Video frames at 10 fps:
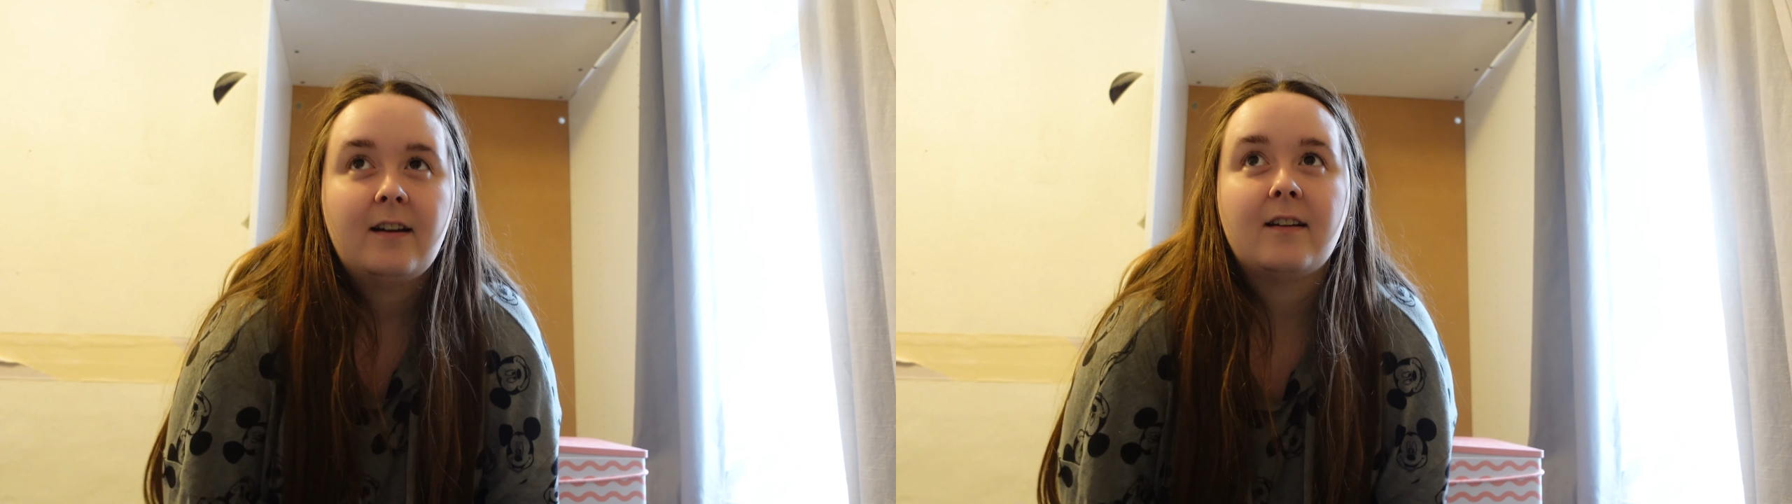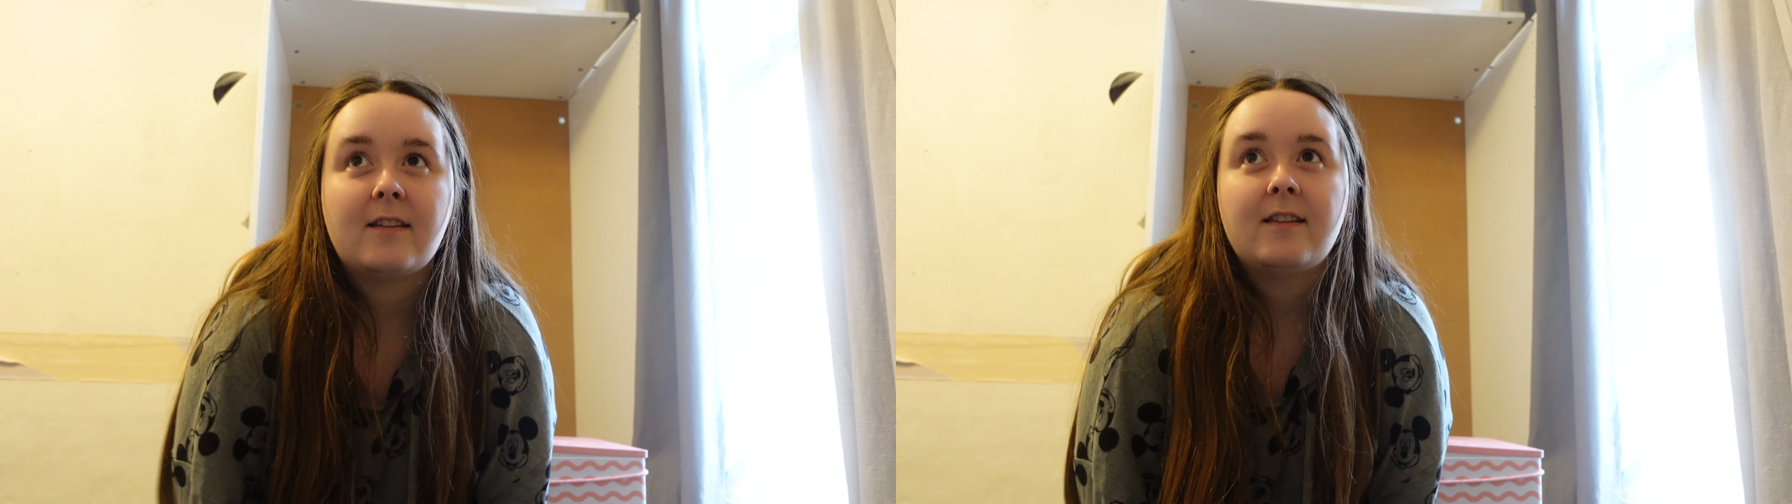
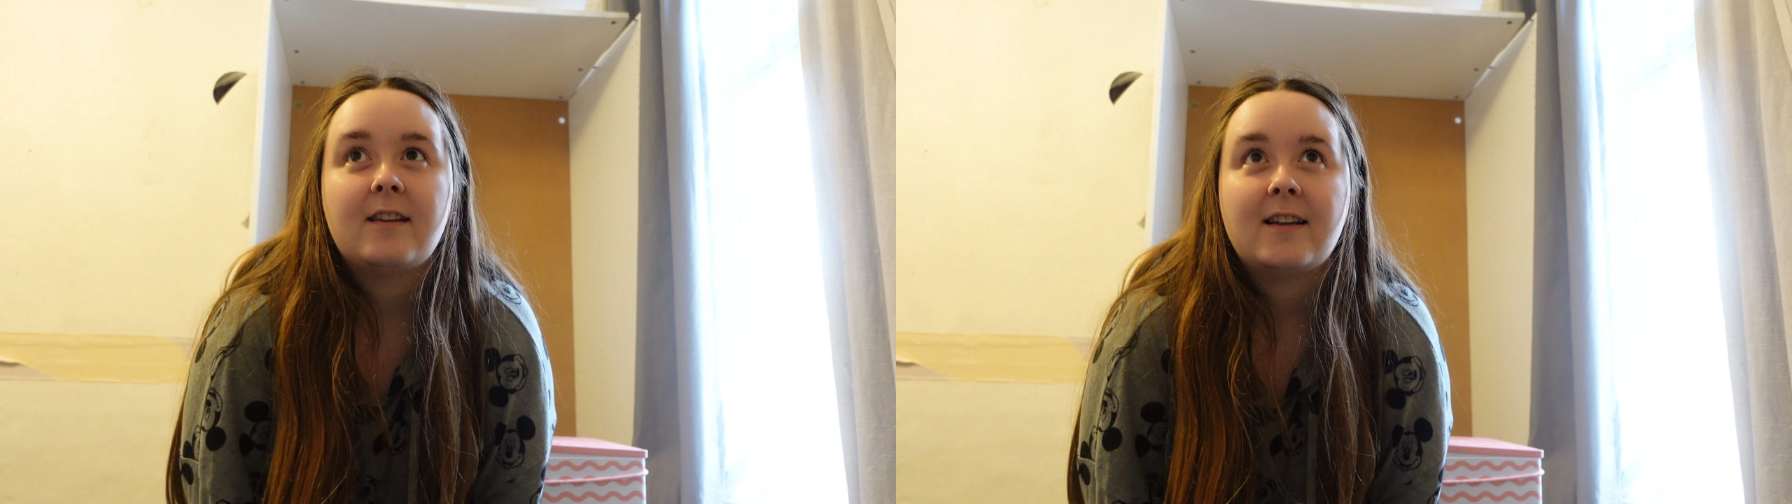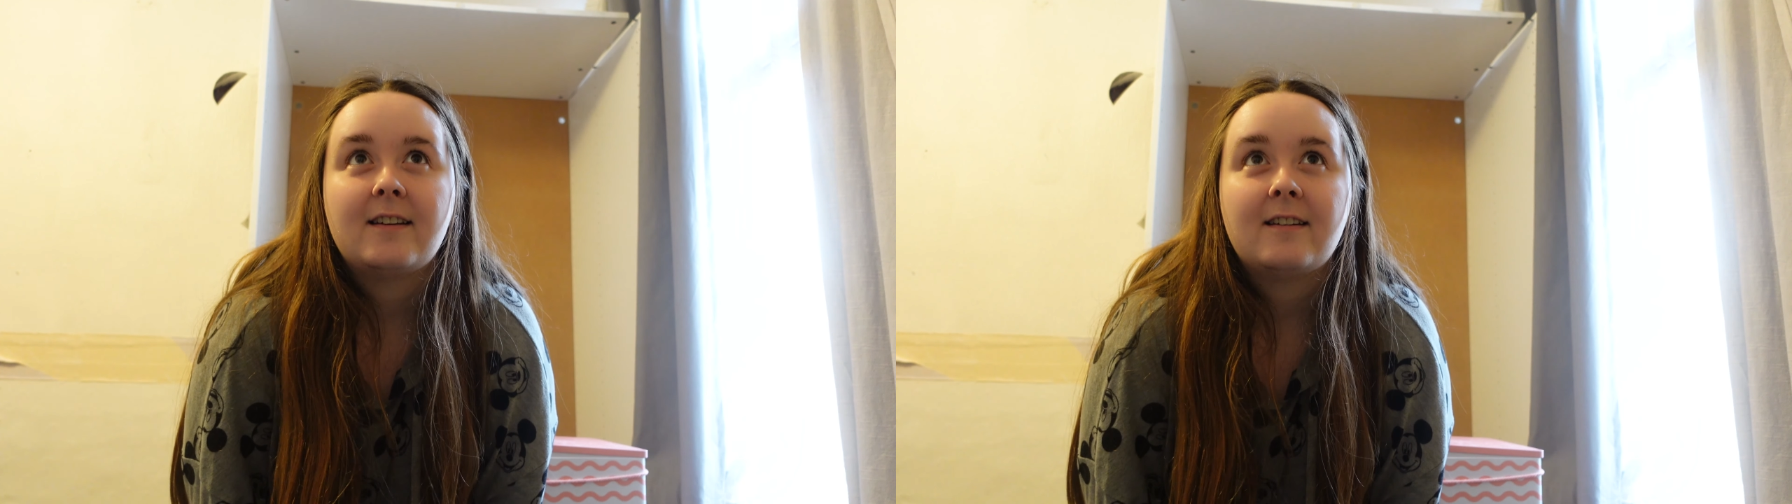other
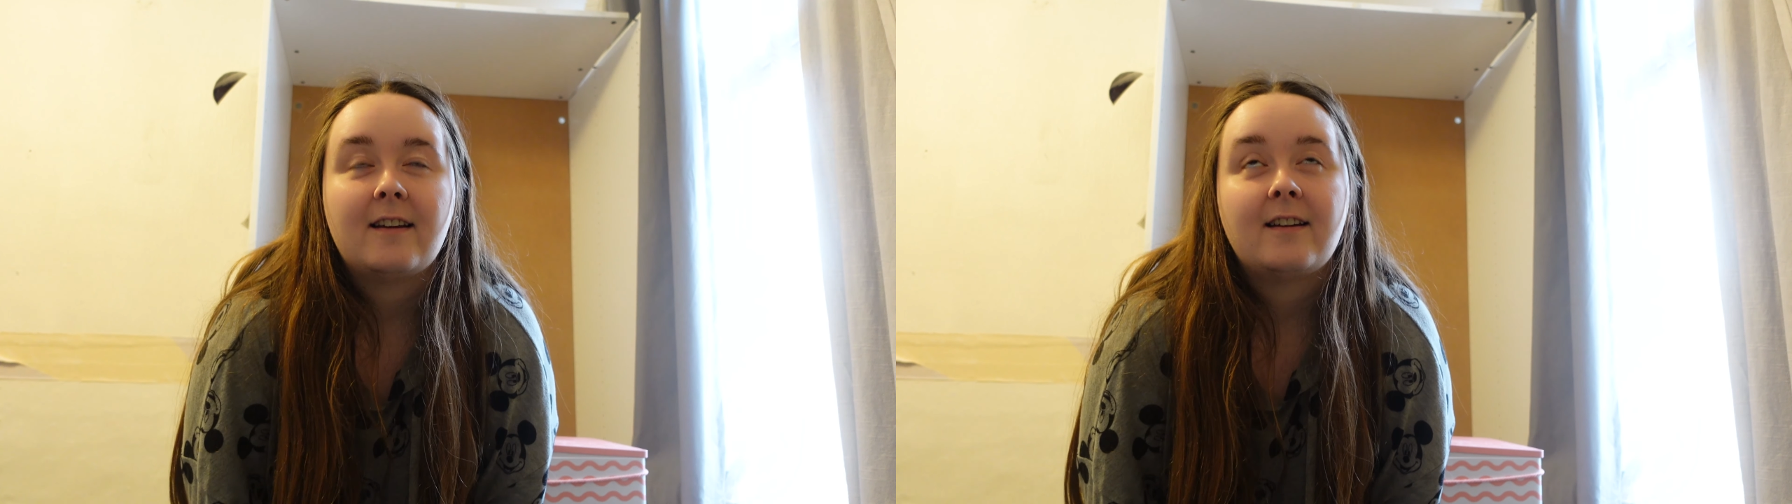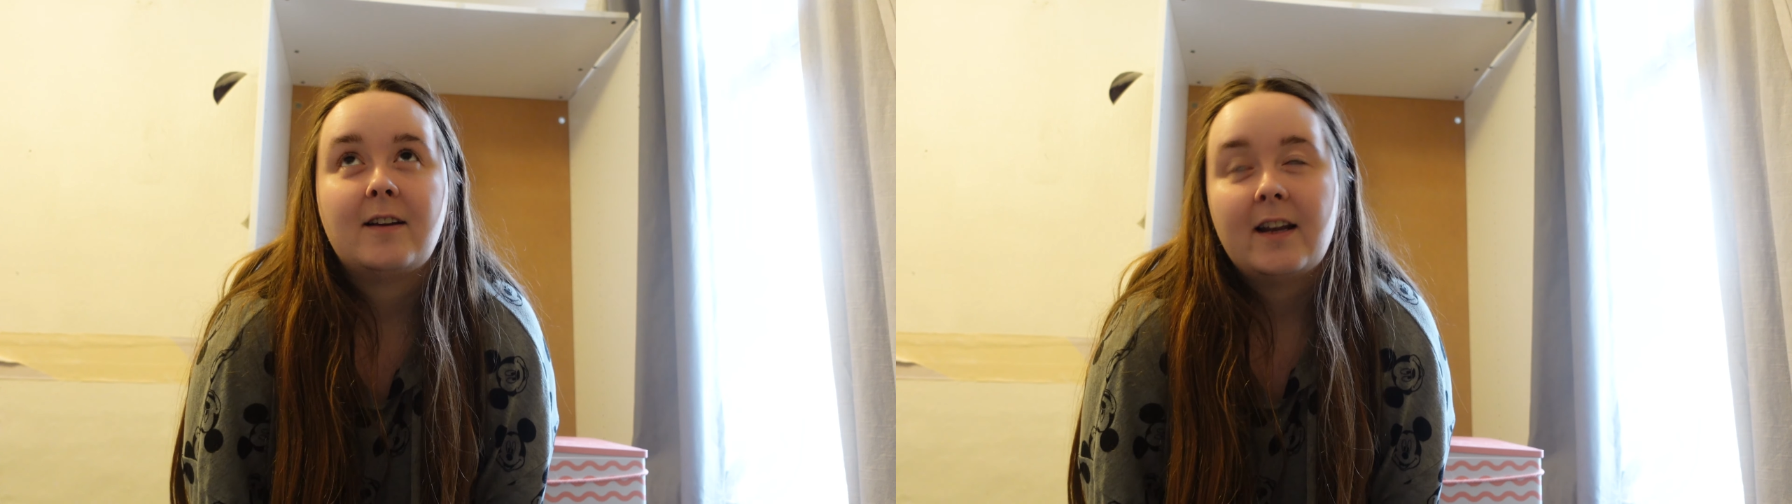than,
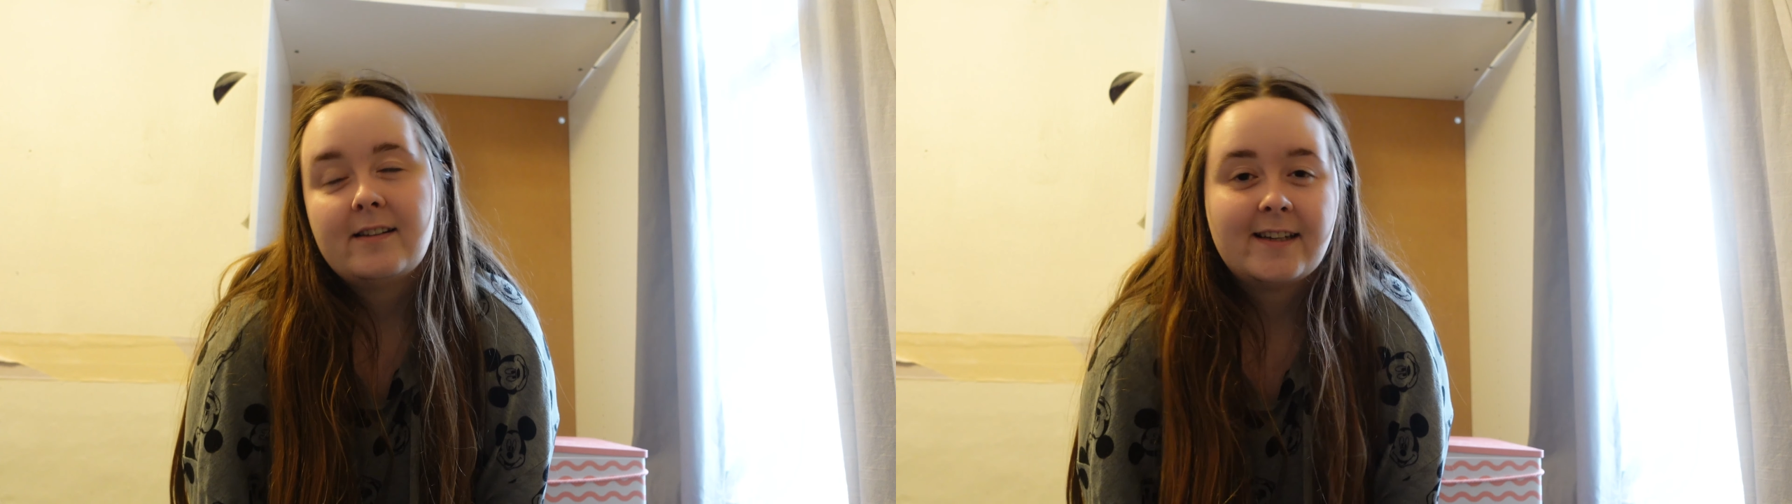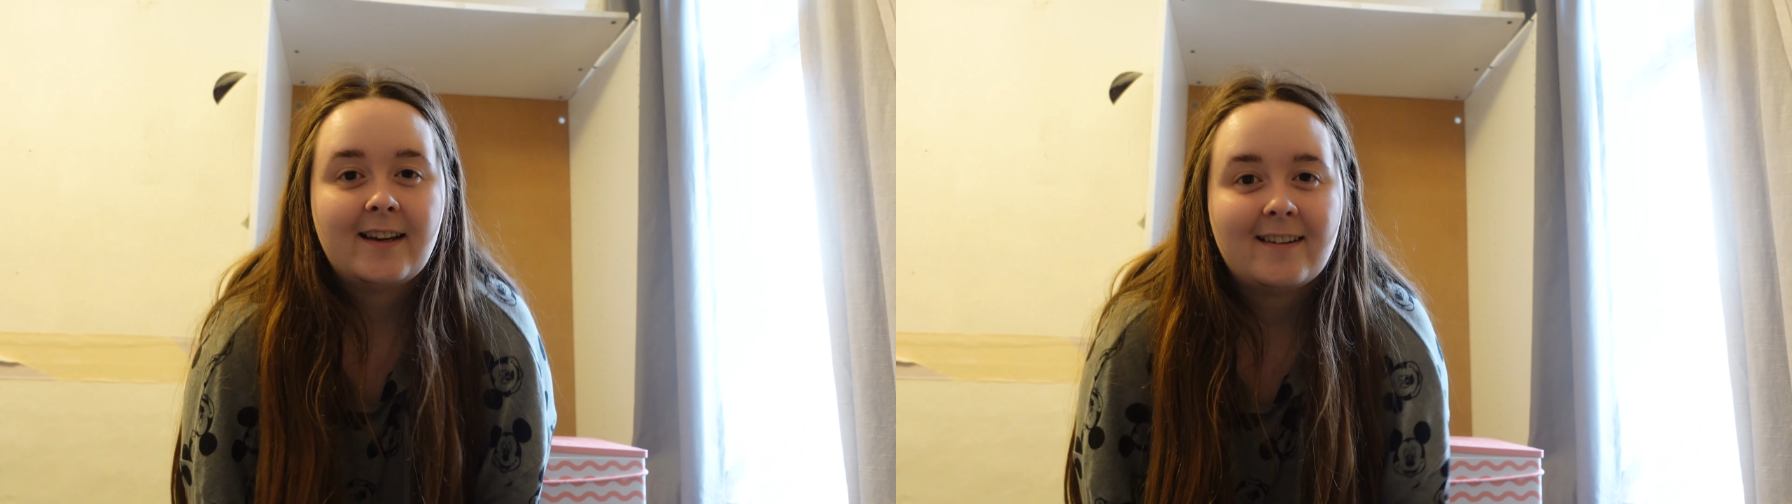oh,
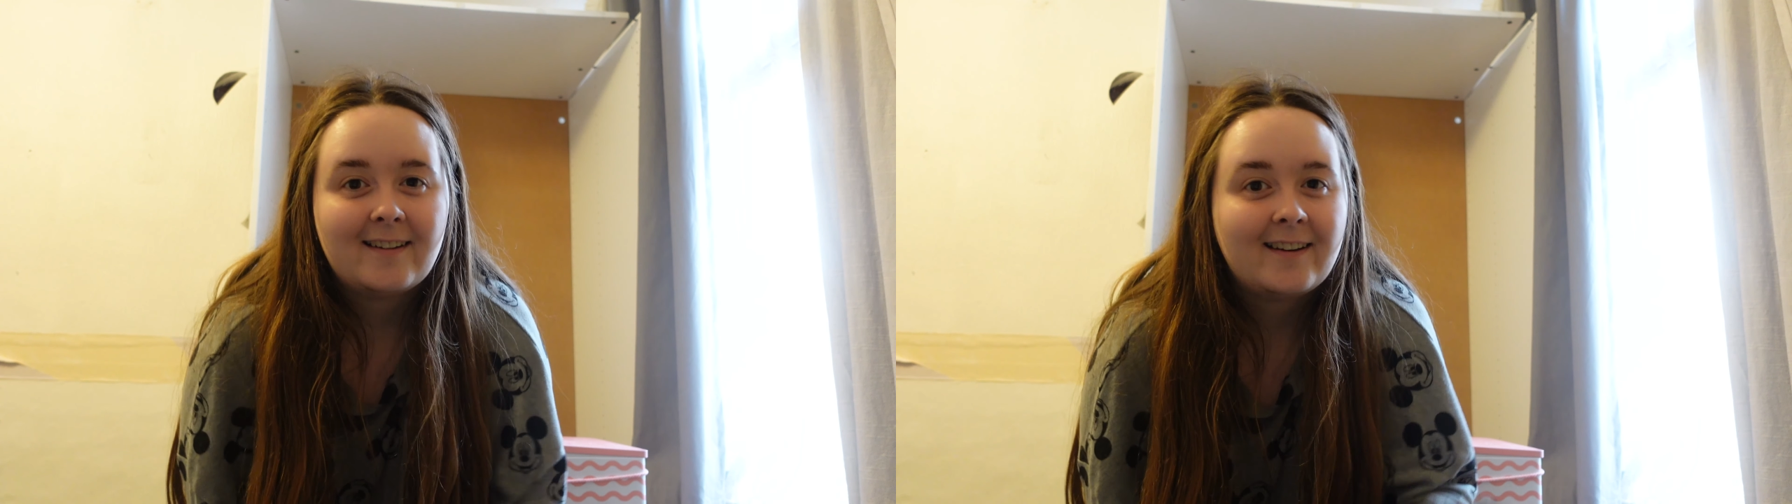yes, again,